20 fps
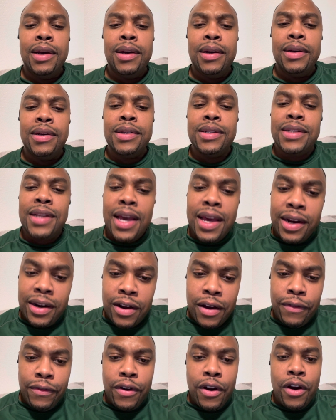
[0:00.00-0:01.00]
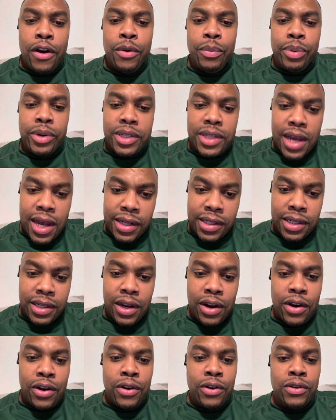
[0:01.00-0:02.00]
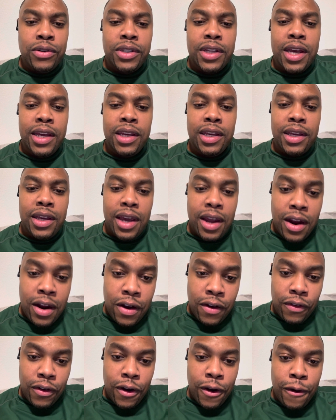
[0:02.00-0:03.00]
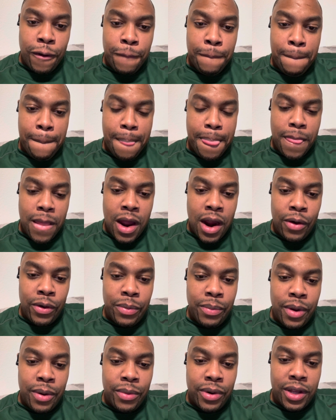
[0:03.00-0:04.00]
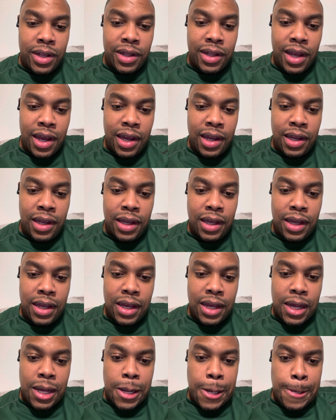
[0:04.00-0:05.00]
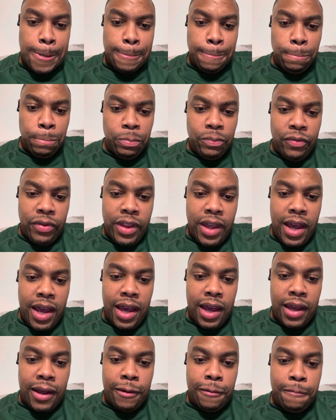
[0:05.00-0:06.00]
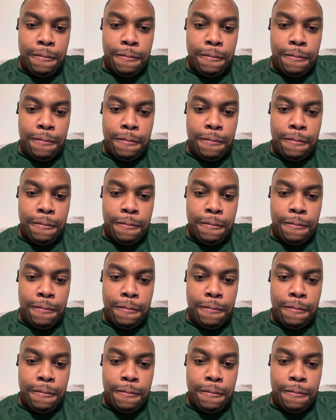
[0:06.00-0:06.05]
standing up for her, protecting her, taking care of her, I remember the day that